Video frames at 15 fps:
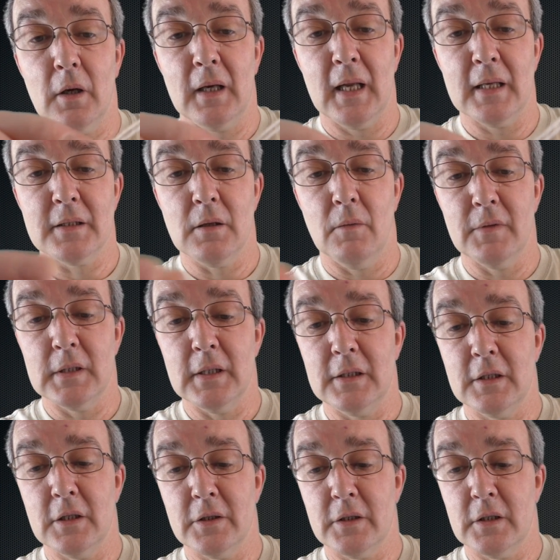and that's obviously
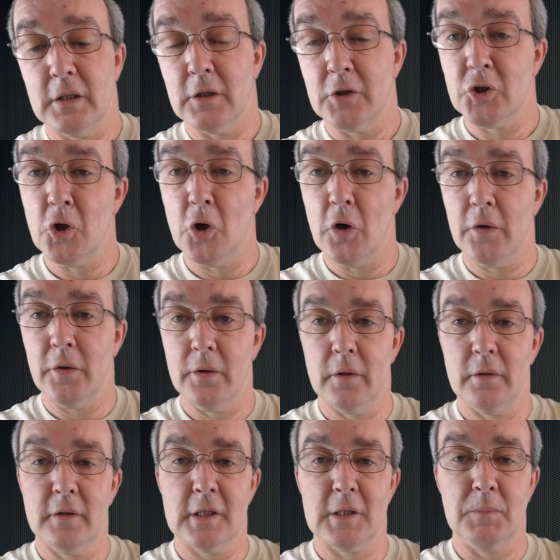just to shorten
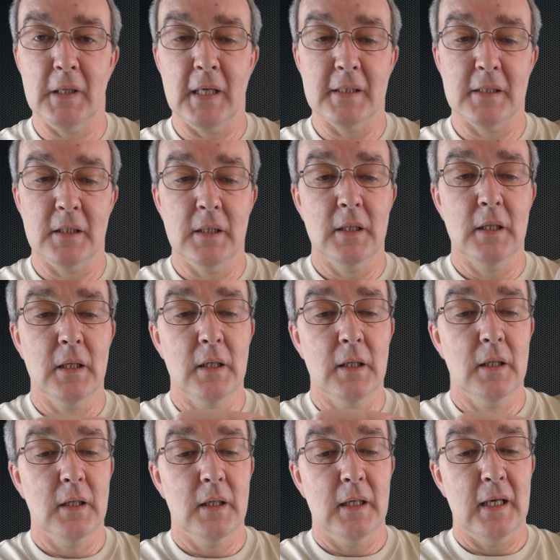the split
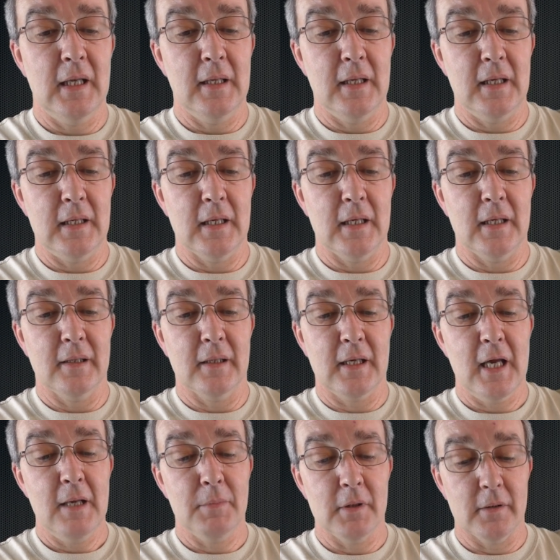in the
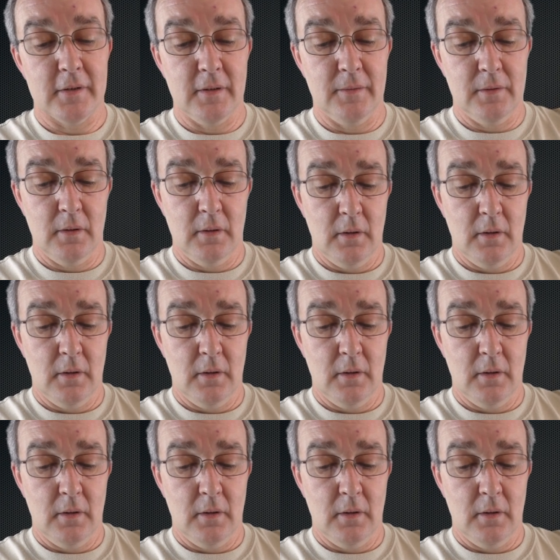cables.